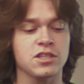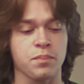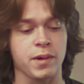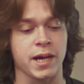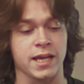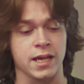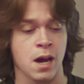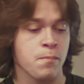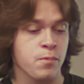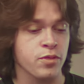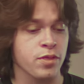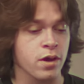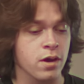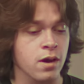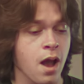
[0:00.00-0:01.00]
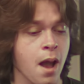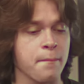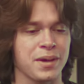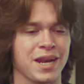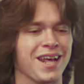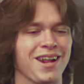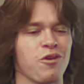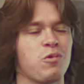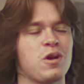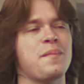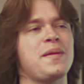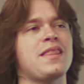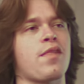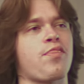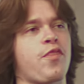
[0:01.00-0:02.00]
to break up with her, but I don't want to be
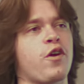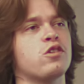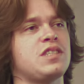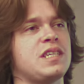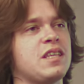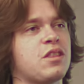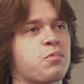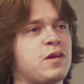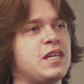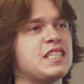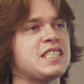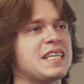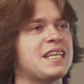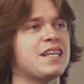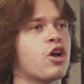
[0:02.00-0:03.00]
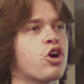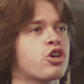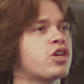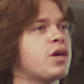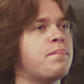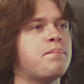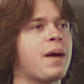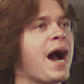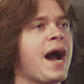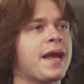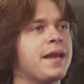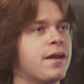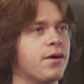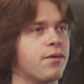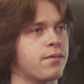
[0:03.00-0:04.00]
the 13th reason in her goodbye
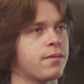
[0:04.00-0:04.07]
note.